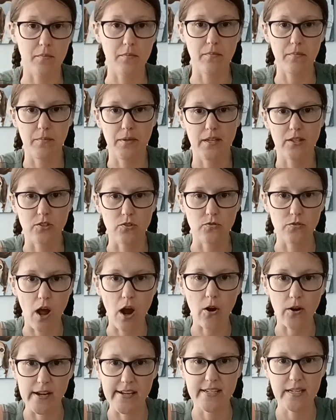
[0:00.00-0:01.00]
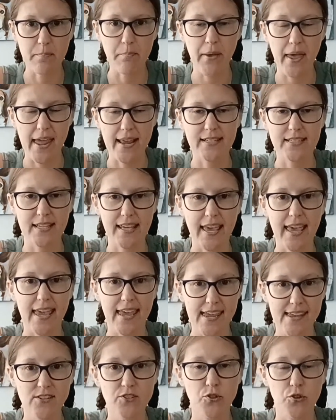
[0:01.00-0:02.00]
I mean, you already did pay to get
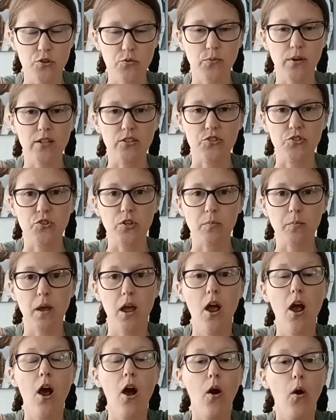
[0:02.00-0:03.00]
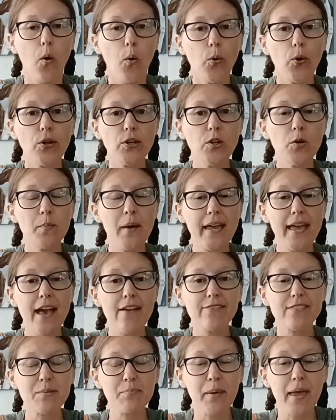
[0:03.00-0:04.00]
into the restroom, or you might
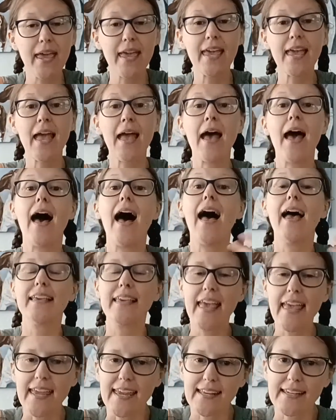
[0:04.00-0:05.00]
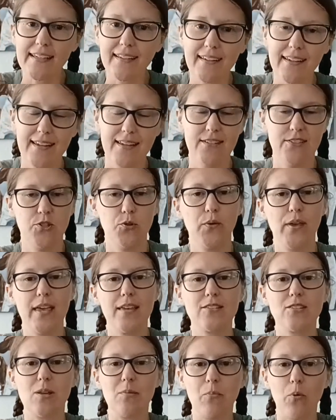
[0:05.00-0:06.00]
have to pay again to get
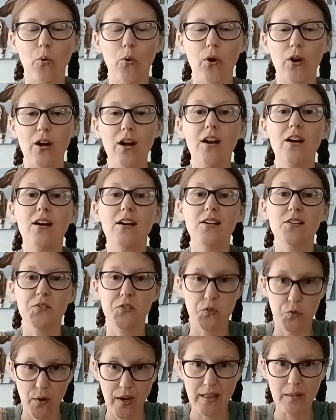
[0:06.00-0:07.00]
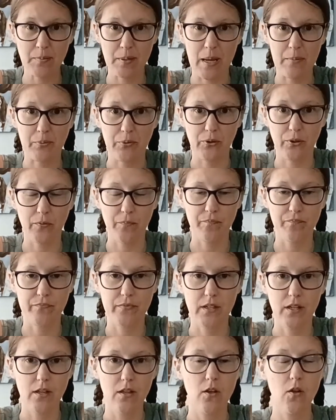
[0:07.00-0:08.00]
some more toilet paper,
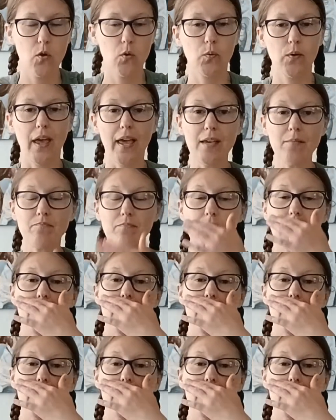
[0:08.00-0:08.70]
okay?